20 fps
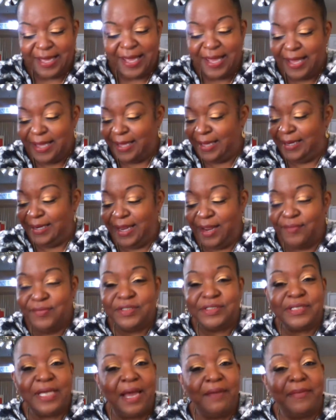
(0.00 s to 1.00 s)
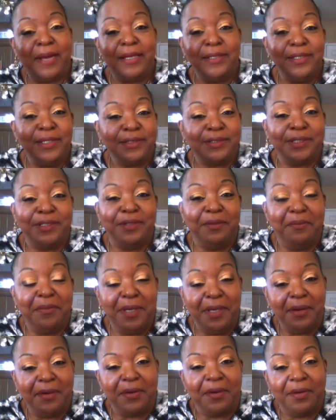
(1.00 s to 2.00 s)
And every time I looked in the
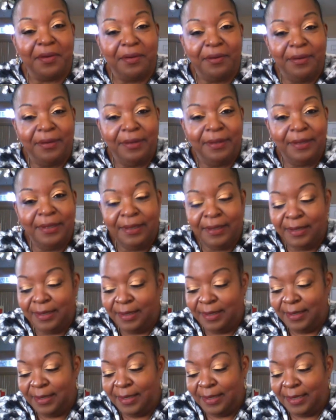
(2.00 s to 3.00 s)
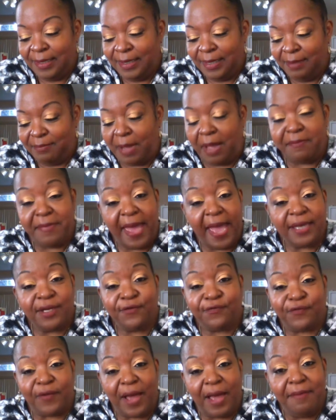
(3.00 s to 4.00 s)
mirror, my
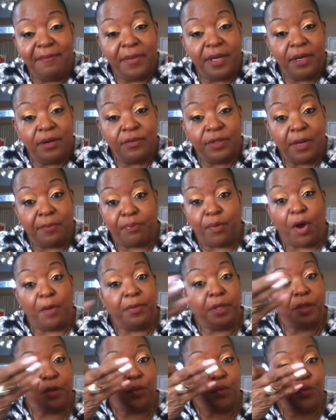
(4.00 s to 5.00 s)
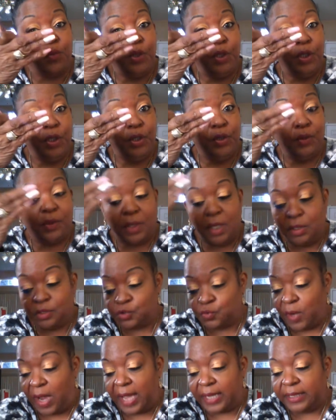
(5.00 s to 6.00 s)
magnifying mirror that brought me real close
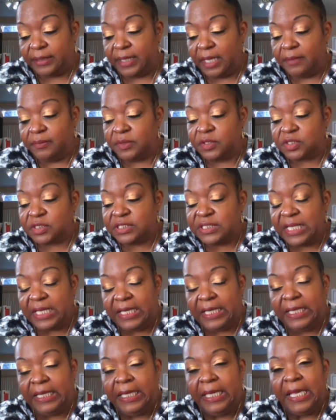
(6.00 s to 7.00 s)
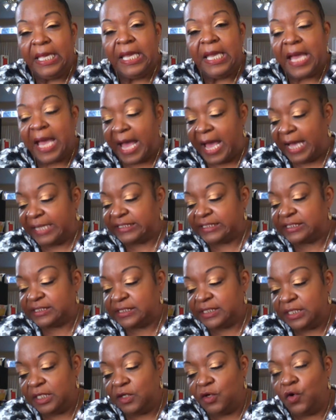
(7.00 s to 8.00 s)
where I can able to see, I
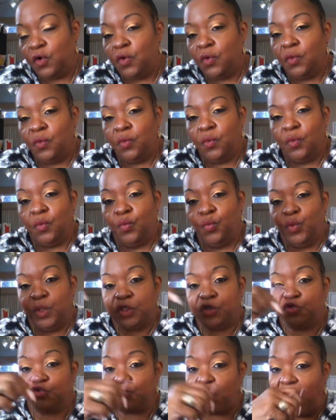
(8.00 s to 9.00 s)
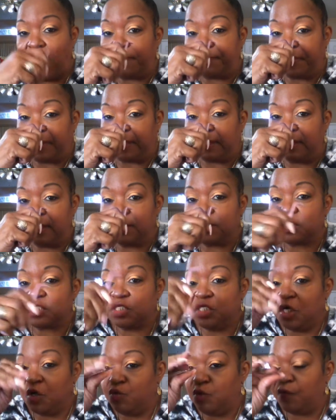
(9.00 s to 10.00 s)
still would drop it. It
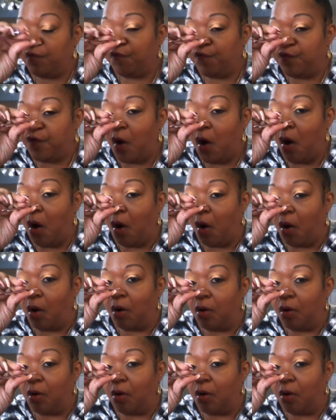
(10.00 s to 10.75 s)
still would fall.